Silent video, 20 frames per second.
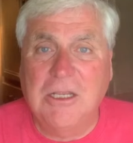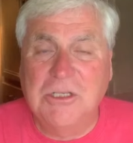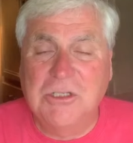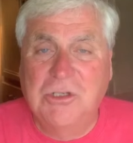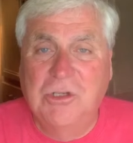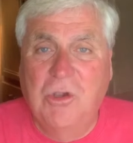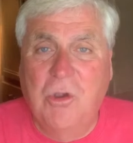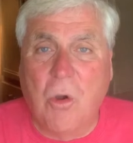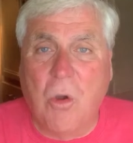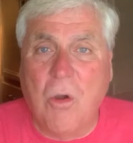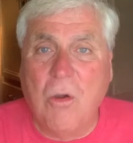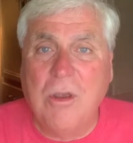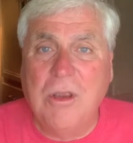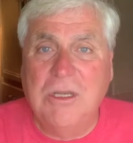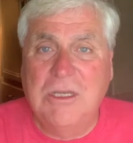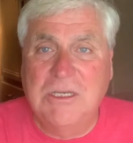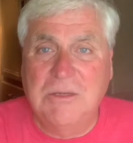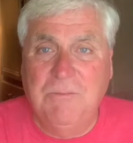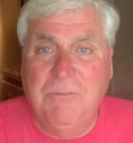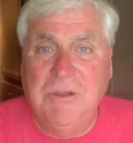is
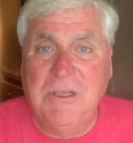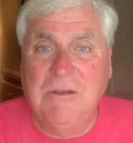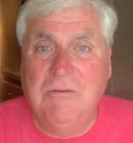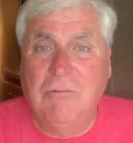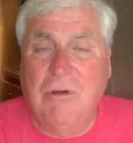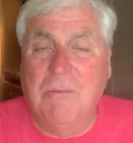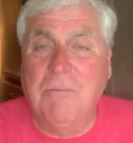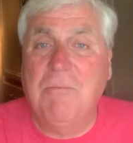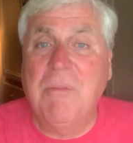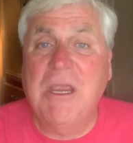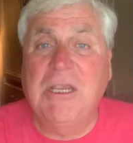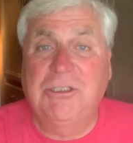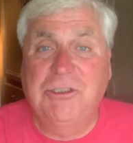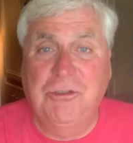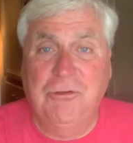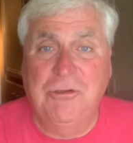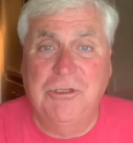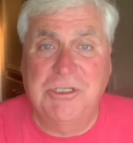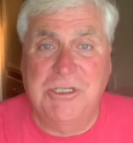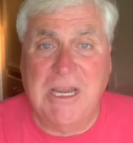going to be what
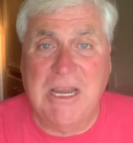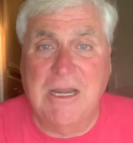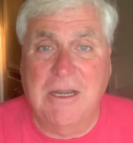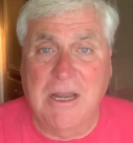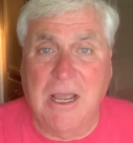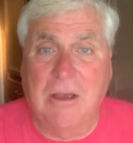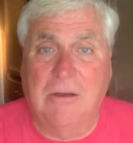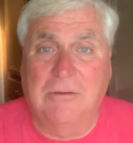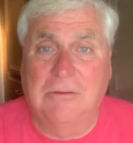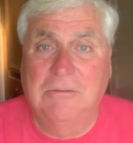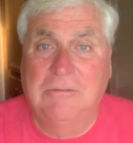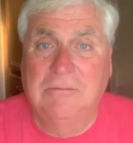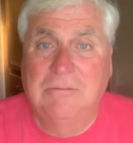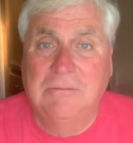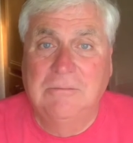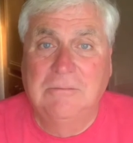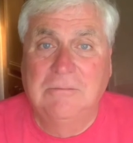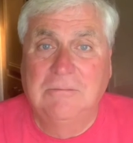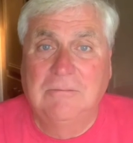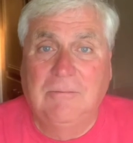makes you stand out.
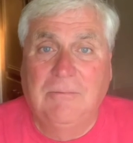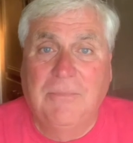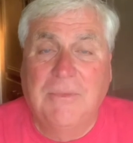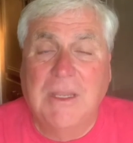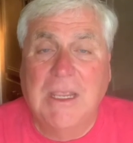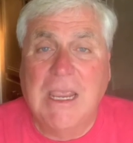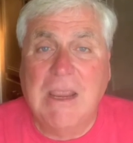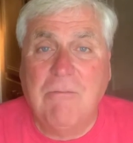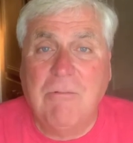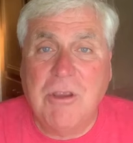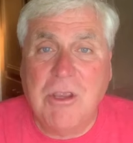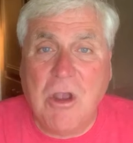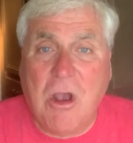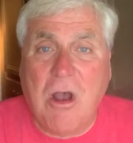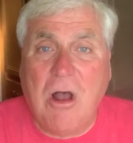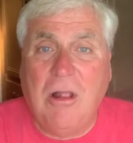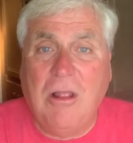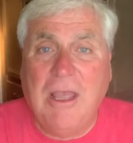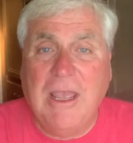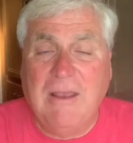And we
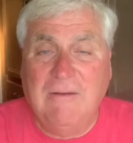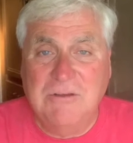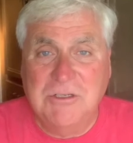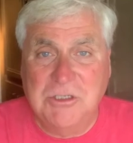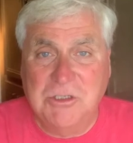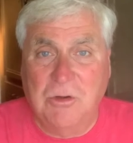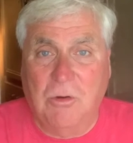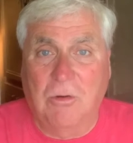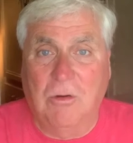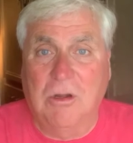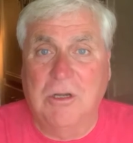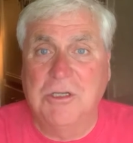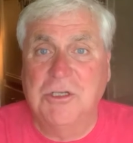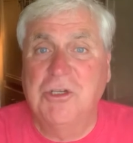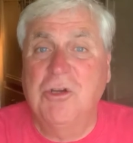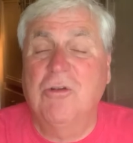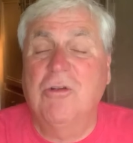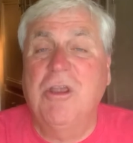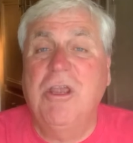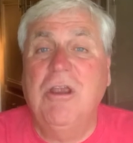all have stories,
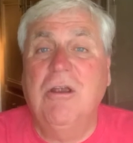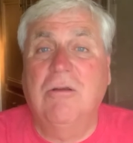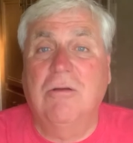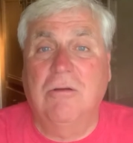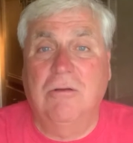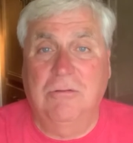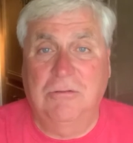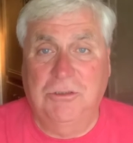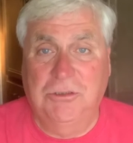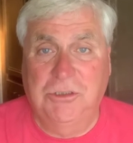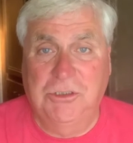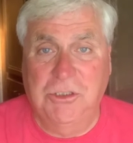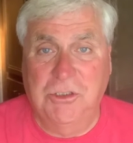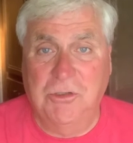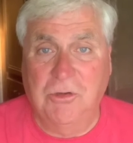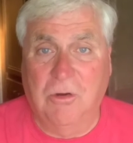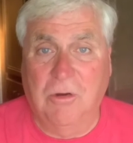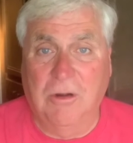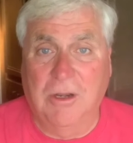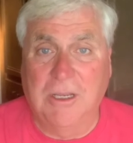your hero
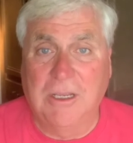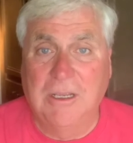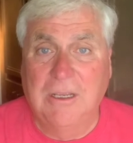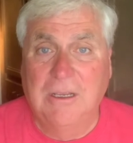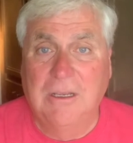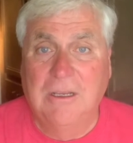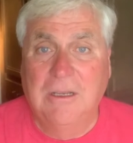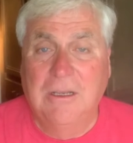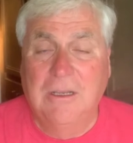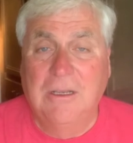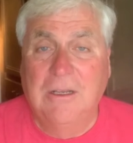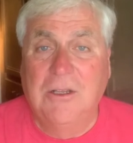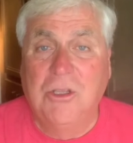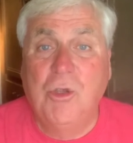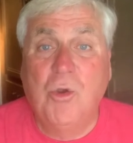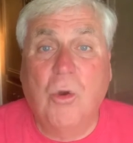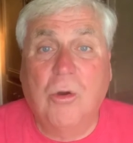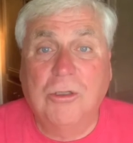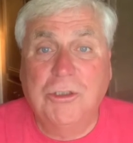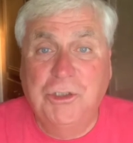story,
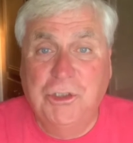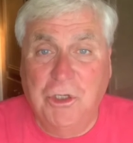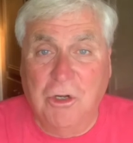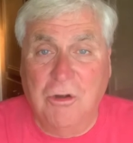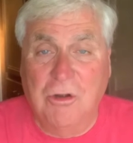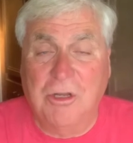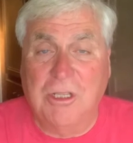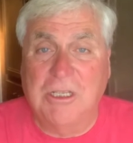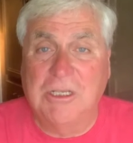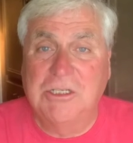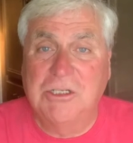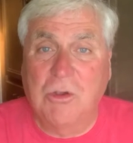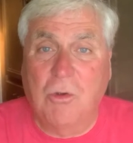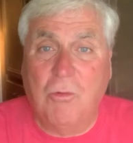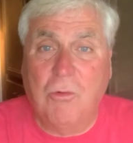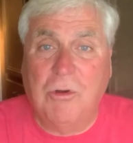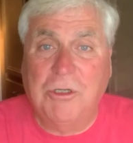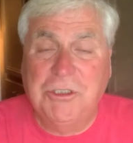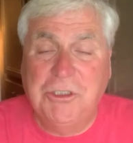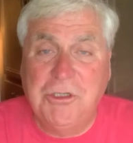your journey. So,
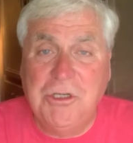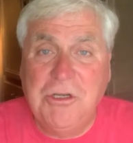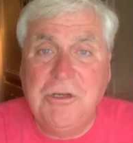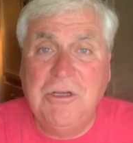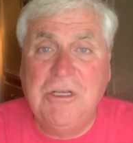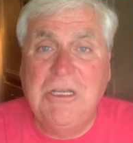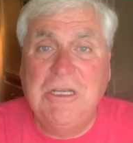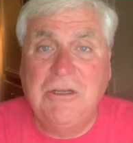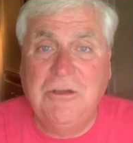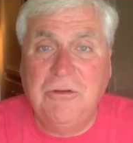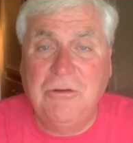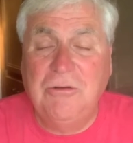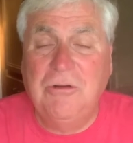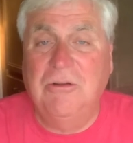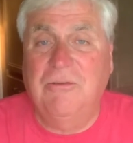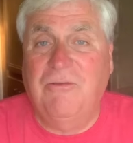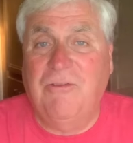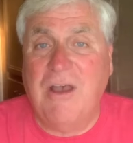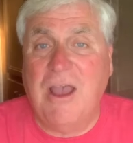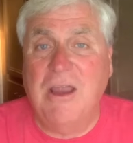what you need to do
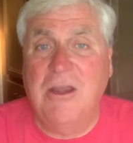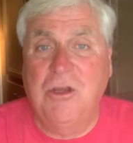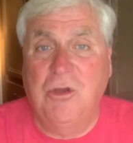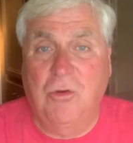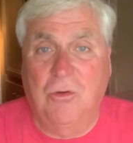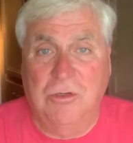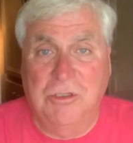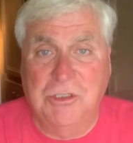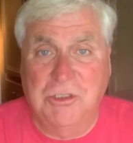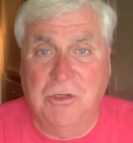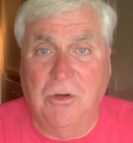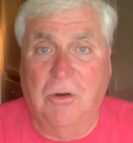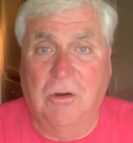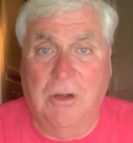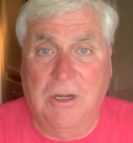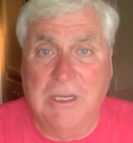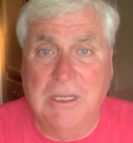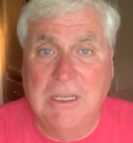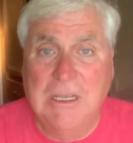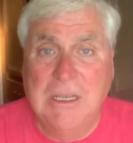to find your story